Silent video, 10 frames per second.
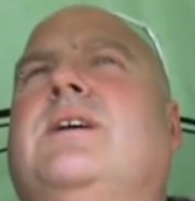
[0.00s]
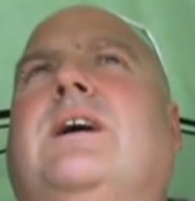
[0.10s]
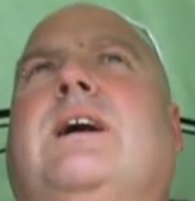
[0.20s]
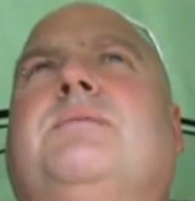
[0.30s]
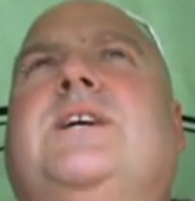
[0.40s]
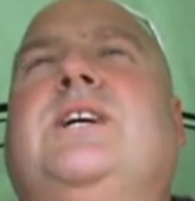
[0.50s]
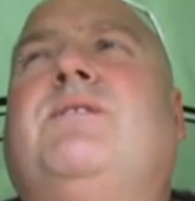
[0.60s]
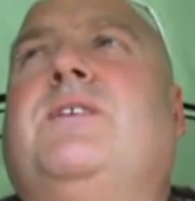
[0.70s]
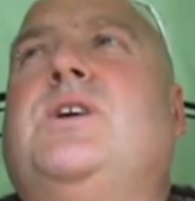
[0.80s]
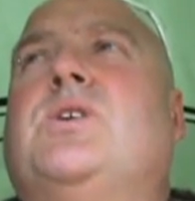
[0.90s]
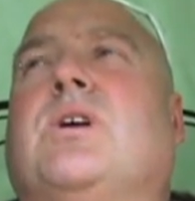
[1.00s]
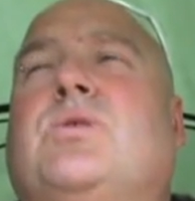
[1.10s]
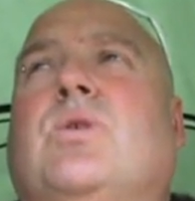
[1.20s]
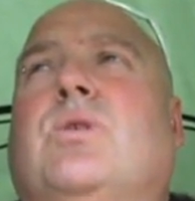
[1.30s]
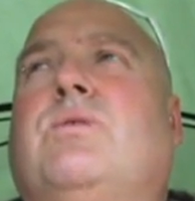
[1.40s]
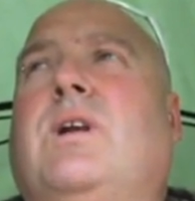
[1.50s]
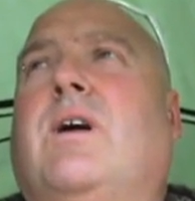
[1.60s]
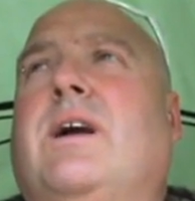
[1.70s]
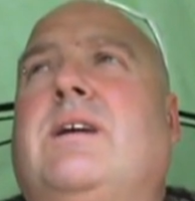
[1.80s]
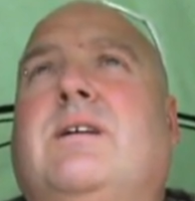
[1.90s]
that these fish are sort of
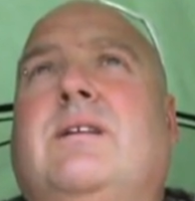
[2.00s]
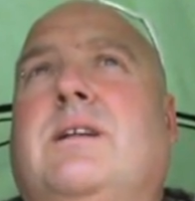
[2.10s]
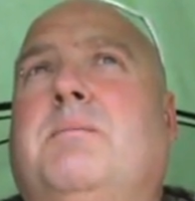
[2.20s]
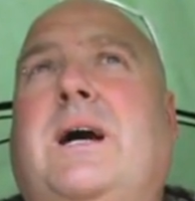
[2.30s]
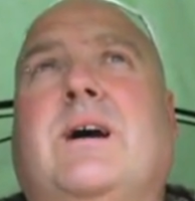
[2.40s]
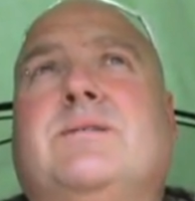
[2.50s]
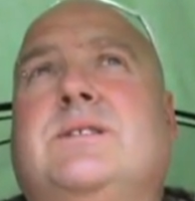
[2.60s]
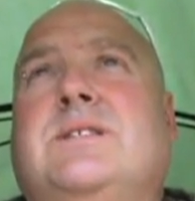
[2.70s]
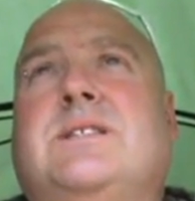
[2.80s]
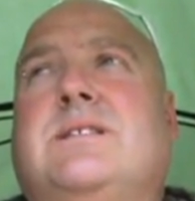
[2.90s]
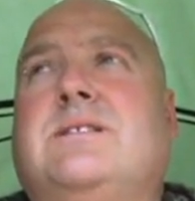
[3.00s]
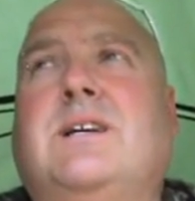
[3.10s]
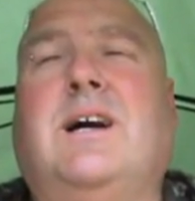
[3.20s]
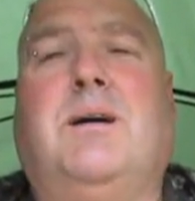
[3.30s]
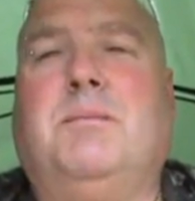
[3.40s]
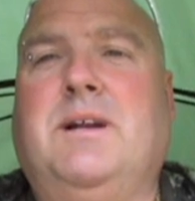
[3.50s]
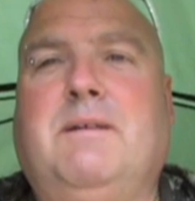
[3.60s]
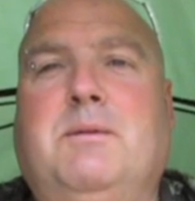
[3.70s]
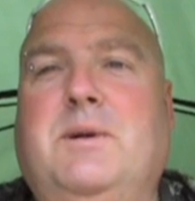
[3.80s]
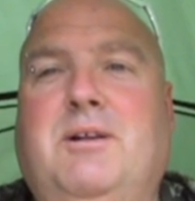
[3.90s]
like, the mouths, it's just
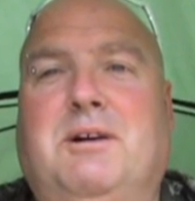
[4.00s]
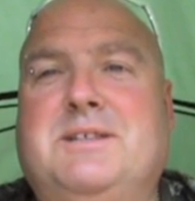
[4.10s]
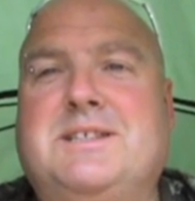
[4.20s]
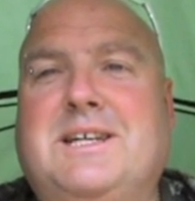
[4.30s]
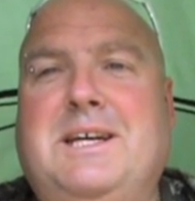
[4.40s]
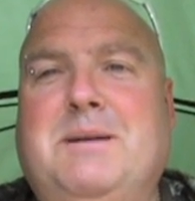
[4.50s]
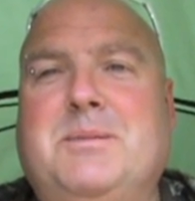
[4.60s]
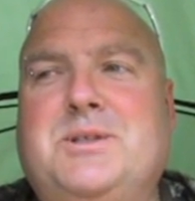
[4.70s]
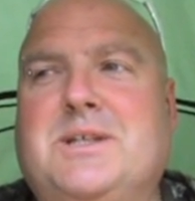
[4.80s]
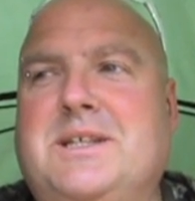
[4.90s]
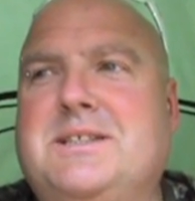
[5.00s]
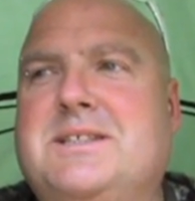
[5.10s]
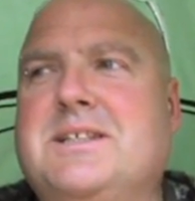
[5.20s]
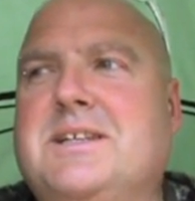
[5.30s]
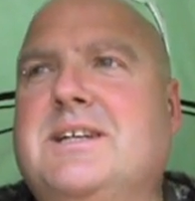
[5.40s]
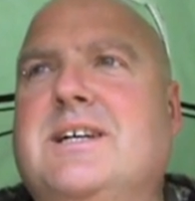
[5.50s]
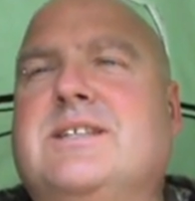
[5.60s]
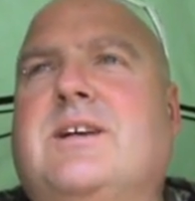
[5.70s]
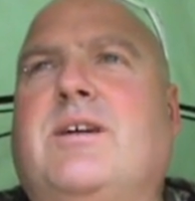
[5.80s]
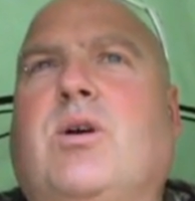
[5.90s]
unbelievable, like just eating machines.
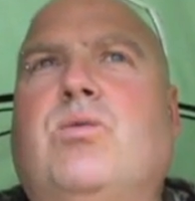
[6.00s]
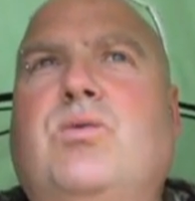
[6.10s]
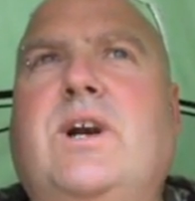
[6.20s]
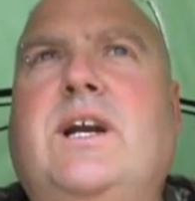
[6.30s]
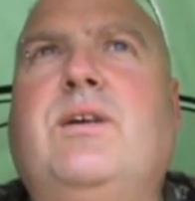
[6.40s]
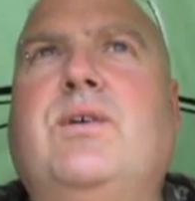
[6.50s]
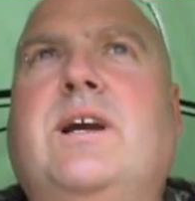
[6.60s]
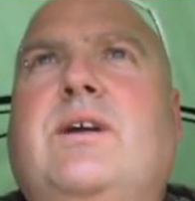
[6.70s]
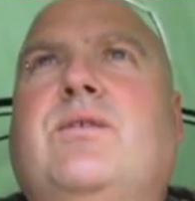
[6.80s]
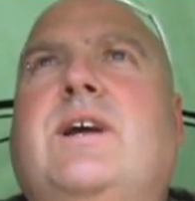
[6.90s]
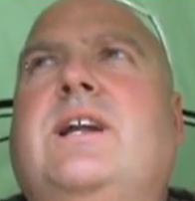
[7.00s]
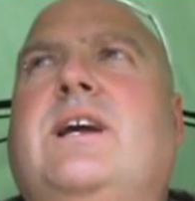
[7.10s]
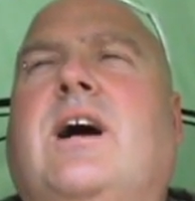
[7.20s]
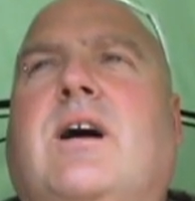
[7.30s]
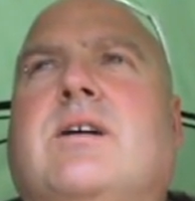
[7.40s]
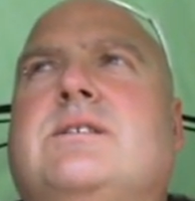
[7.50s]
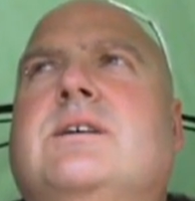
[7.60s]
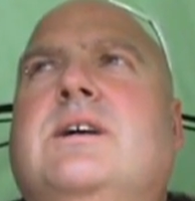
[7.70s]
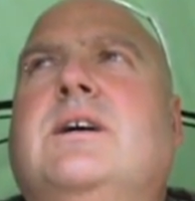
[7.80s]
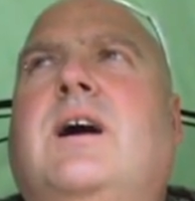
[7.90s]
So they've got really hard.
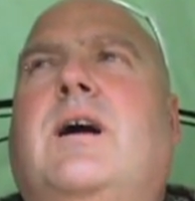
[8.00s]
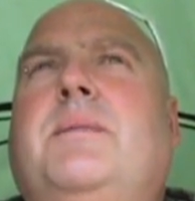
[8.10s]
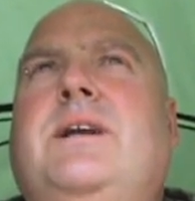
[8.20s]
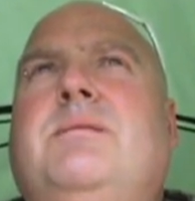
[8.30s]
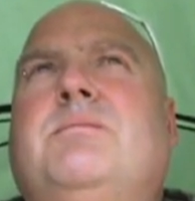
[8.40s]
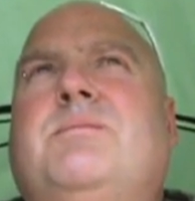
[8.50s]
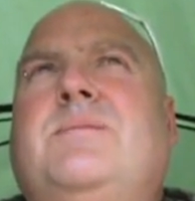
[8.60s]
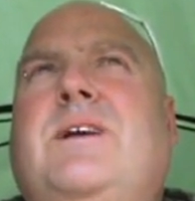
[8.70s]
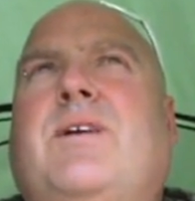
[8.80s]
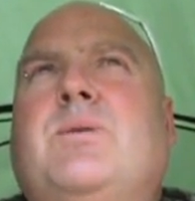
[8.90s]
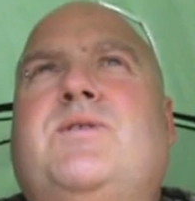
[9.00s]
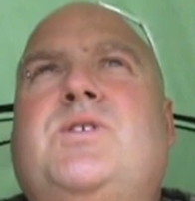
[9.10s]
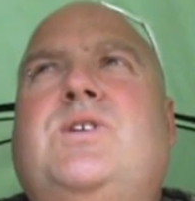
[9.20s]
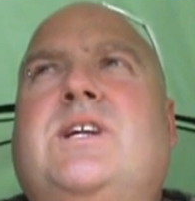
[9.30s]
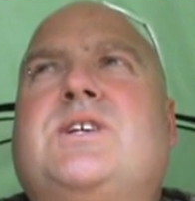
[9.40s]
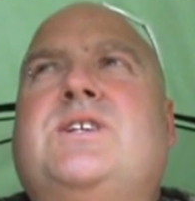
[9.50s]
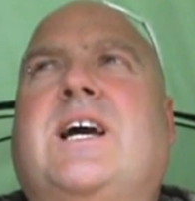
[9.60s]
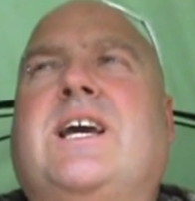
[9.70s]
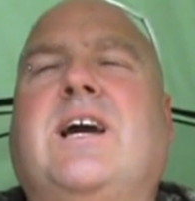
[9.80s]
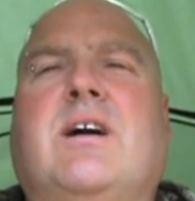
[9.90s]
I mean, if I was fishing in a
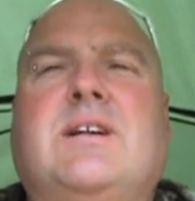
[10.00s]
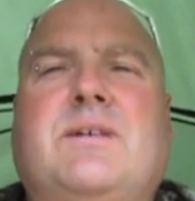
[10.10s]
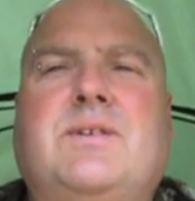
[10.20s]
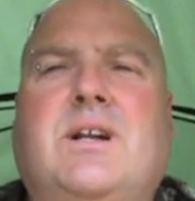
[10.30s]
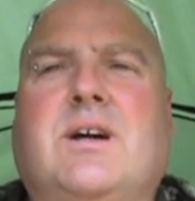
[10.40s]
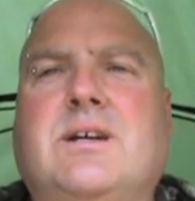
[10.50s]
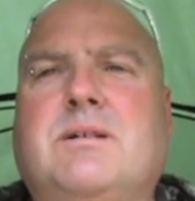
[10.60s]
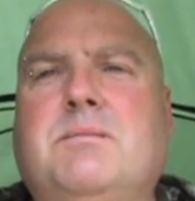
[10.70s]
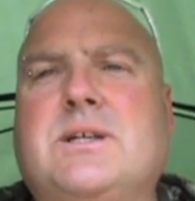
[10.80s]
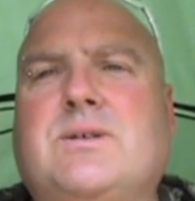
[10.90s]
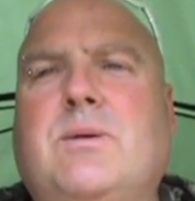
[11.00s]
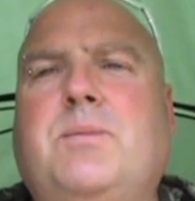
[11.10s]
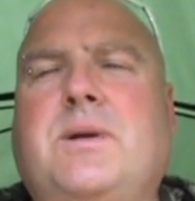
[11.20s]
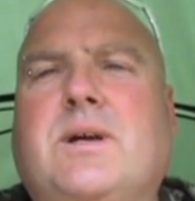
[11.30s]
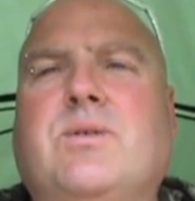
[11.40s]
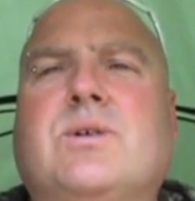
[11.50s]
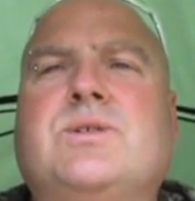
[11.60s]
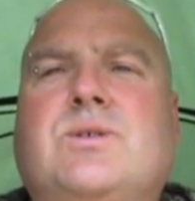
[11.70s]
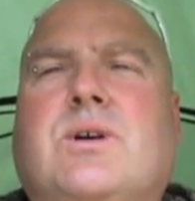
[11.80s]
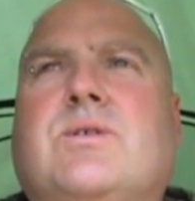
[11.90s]
snag, yeah, I'd have to like mess around with bigger
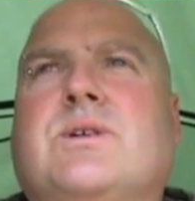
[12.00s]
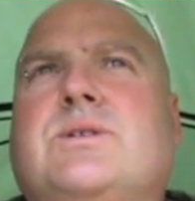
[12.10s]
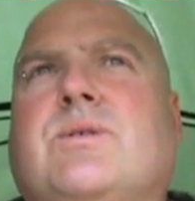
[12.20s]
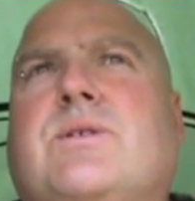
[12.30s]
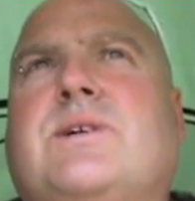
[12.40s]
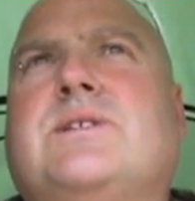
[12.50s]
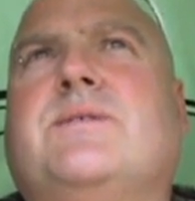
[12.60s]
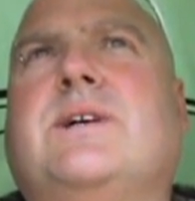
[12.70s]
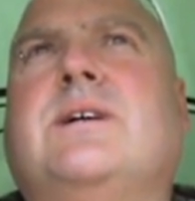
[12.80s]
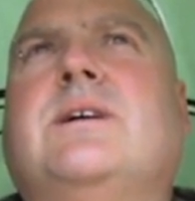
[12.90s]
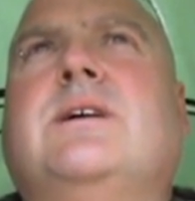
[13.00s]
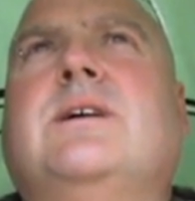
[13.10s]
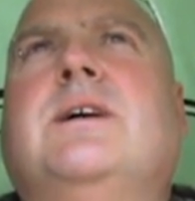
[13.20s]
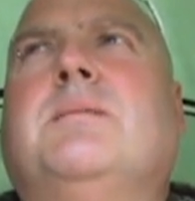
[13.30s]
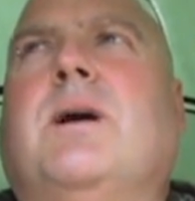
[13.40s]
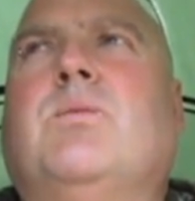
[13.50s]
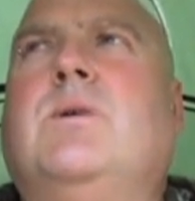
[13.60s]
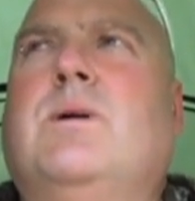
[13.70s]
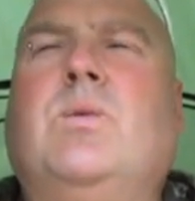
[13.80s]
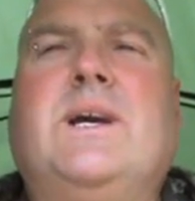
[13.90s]
hooks, stronger hooks and all the rest of it, but
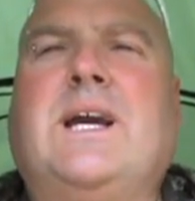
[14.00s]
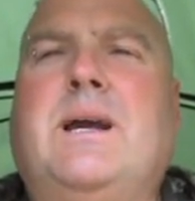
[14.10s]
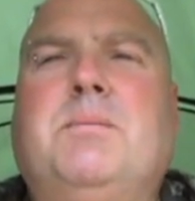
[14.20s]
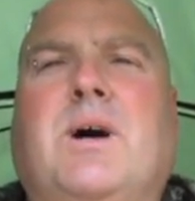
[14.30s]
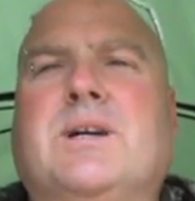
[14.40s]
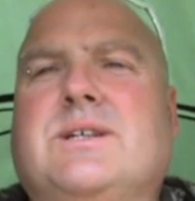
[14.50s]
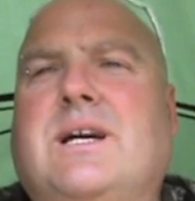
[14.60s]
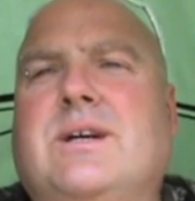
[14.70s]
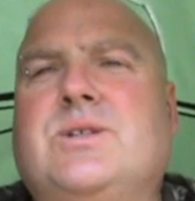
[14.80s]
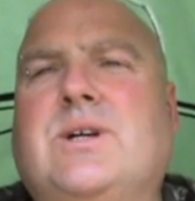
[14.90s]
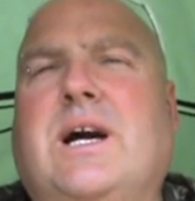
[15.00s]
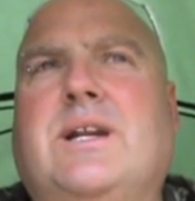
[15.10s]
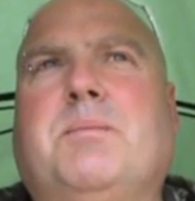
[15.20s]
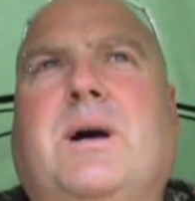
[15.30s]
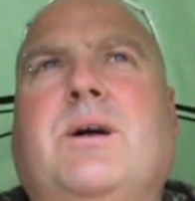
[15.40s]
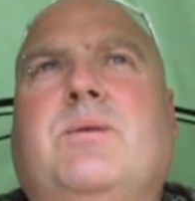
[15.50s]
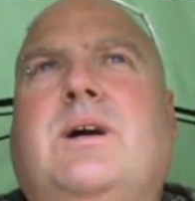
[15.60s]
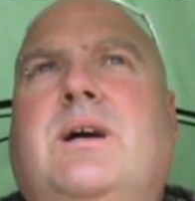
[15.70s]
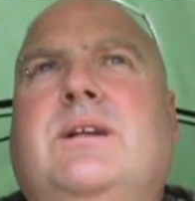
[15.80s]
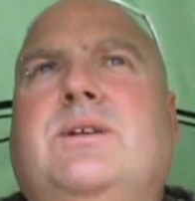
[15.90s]
we're getting bites and going straight in the boat
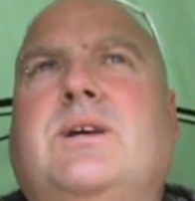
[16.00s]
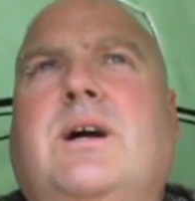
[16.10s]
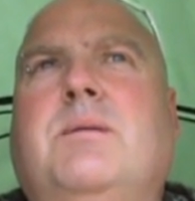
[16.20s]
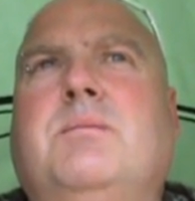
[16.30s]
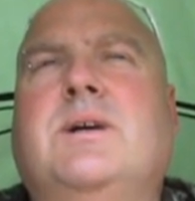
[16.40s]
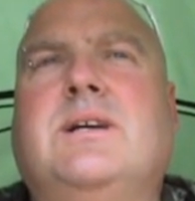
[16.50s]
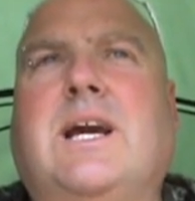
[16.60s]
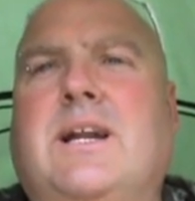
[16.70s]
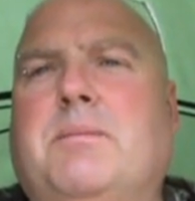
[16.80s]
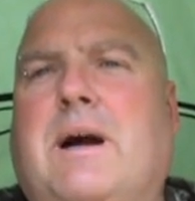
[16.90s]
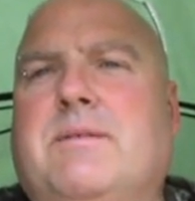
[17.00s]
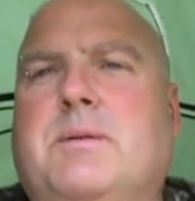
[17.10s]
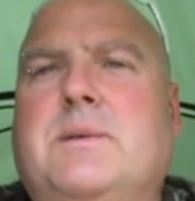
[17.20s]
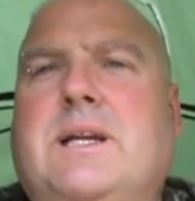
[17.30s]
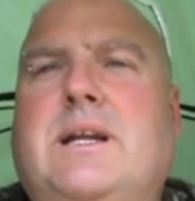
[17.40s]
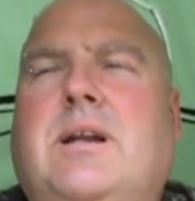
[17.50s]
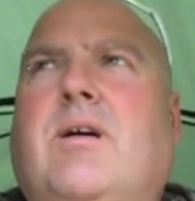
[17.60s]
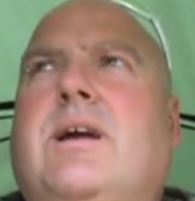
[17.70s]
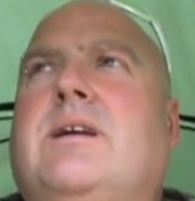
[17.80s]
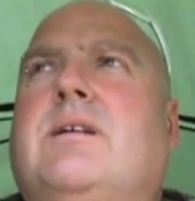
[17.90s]
and getting above them and then
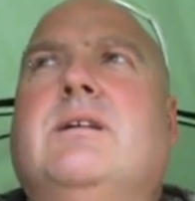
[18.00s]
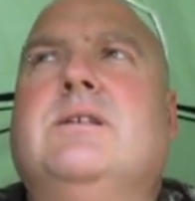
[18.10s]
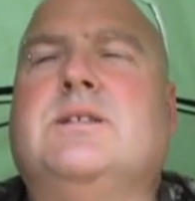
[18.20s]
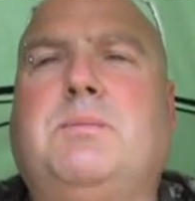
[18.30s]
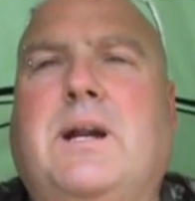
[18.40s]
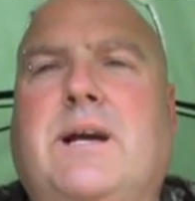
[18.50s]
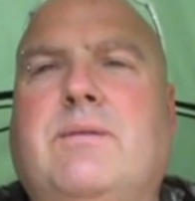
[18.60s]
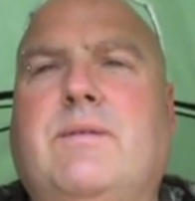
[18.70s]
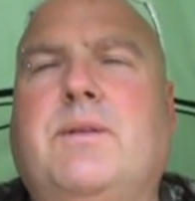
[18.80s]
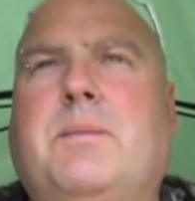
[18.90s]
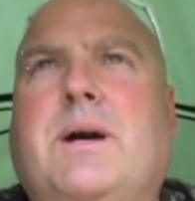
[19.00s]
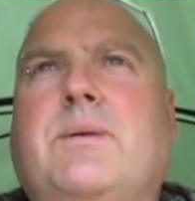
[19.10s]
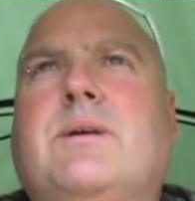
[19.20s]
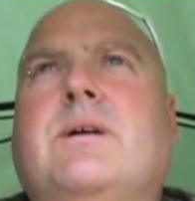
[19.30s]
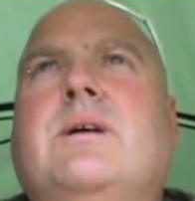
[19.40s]
like just playing them from the boat.